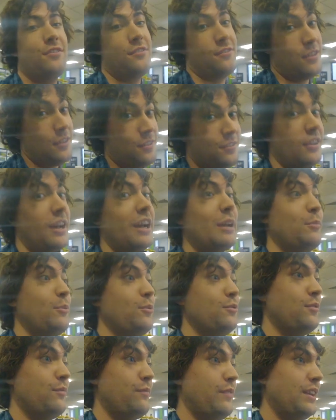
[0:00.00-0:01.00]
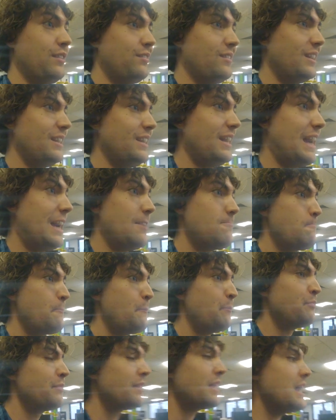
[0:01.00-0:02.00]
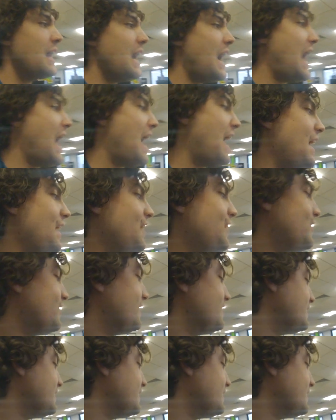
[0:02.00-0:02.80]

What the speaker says: disciples and things like that. And